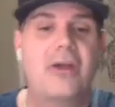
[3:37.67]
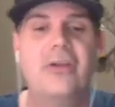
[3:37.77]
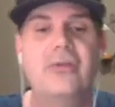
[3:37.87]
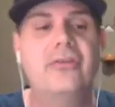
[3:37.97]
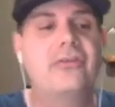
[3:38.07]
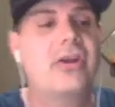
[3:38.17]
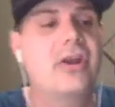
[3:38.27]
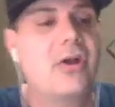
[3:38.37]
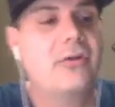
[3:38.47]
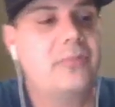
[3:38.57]
are you
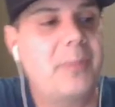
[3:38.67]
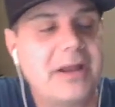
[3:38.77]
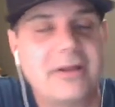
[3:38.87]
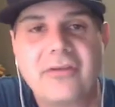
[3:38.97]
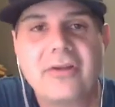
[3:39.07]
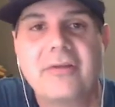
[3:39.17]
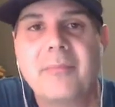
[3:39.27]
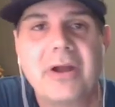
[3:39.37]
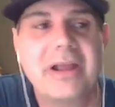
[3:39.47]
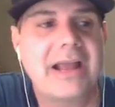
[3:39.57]
just going to go spend a
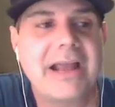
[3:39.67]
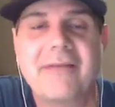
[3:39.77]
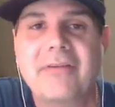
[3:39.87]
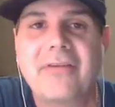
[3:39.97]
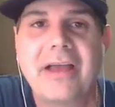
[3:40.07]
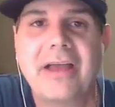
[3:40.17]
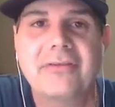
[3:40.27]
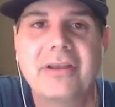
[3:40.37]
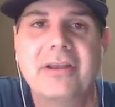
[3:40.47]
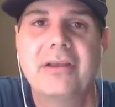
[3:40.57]
ton of money on
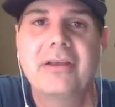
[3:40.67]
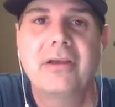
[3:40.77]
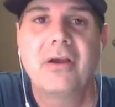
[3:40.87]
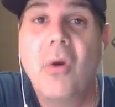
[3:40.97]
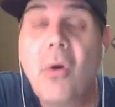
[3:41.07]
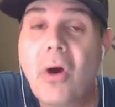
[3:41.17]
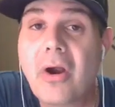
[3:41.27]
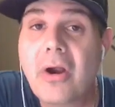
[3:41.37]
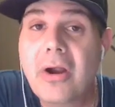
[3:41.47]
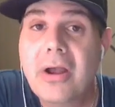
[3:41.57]
advertising?
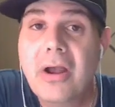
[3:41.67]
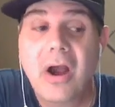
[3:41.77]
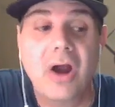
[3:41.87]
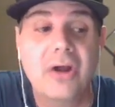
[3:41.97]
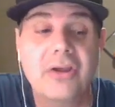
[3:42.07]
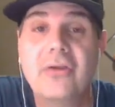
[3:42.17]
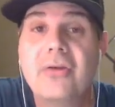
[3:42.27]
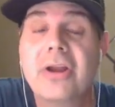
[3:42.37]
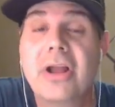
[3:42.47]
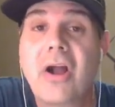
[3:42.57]
Or are
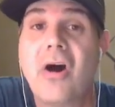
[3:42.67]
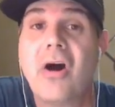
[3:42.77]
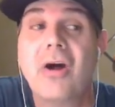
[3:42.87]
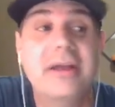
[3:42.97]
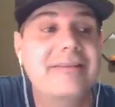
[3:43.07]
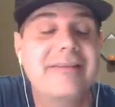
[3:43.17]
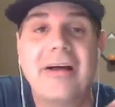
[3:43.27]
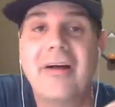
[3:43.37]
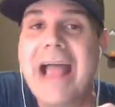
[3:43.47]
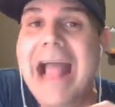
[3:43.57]
you going to call
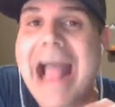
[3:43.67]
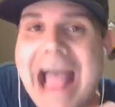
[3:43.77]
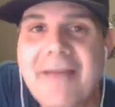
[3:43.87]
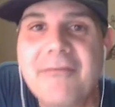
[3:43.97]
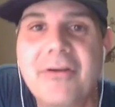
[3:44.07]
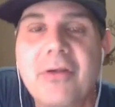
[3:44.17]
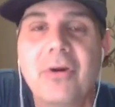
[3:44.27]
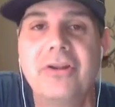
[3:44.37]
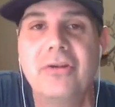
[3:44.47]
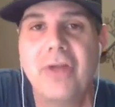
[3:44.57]
and tell
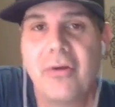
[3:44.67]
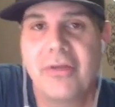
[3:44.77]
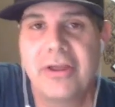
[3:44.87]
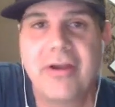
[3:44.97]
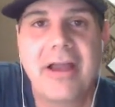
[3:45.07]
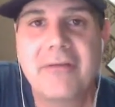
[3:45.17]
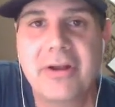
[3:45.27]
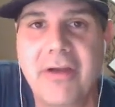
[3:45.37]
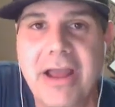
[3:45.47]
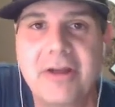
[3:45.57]
everyone you know that you're
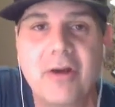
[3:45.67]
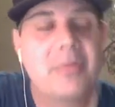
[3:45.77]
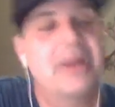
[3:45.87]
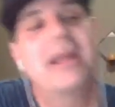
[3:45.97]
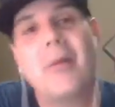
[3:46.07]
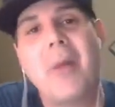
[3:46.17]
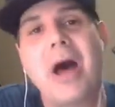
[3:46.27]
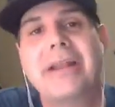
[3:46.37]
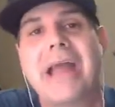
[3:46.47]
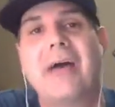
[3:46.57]
having a grand opening,
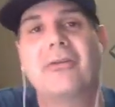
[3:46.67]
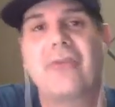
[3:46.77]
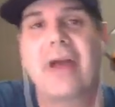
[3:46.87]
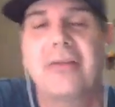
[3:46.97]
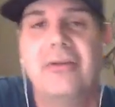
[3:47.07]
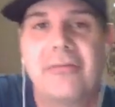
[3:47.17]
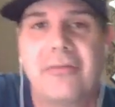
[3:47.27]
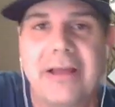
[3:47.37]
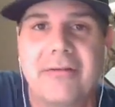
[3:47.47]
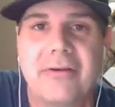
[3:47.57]
come on down, try the
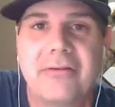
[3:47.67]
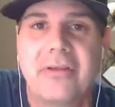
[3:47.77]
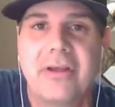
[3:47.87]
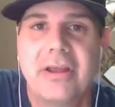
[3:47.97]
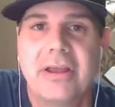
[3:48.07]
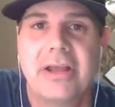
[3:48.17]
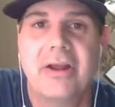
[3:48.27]
new flavors,